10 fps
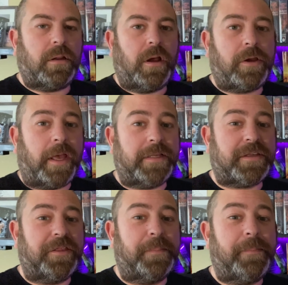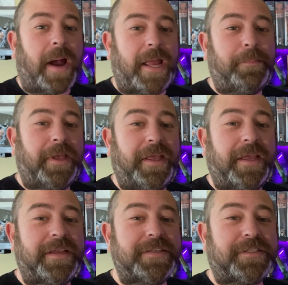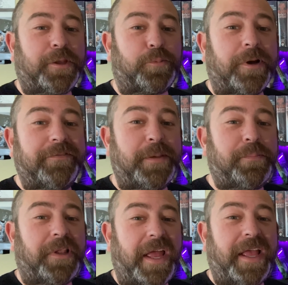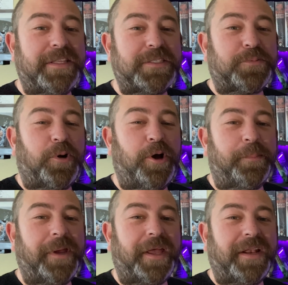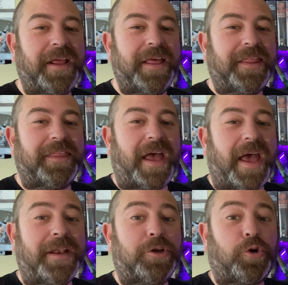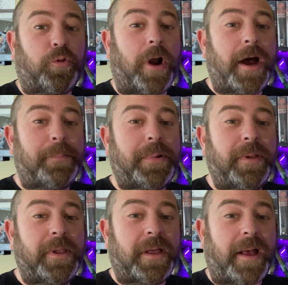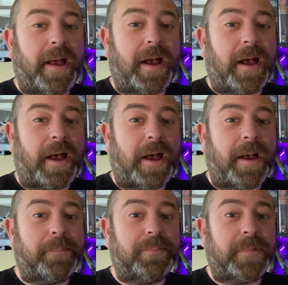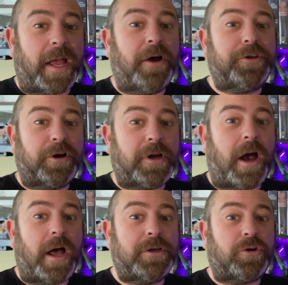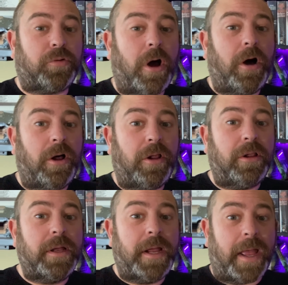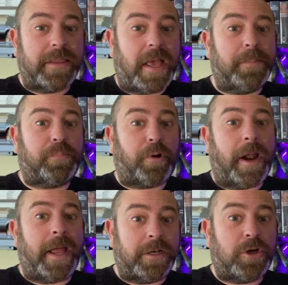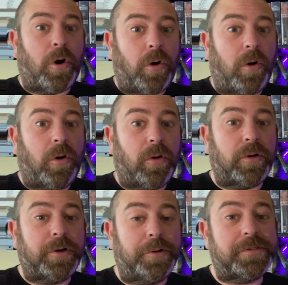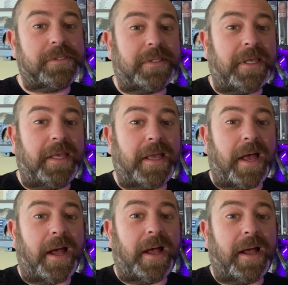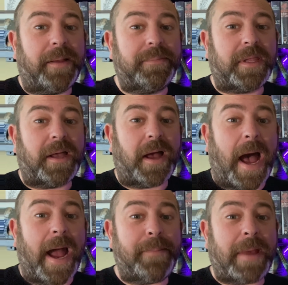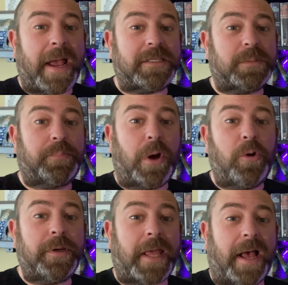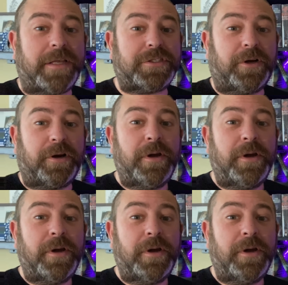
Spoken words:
Okay, so the Maibi is the Rivi Plains woman that Krupp, the elder god Krull, and then Pran Cole, who's the IMAS Bonecaster,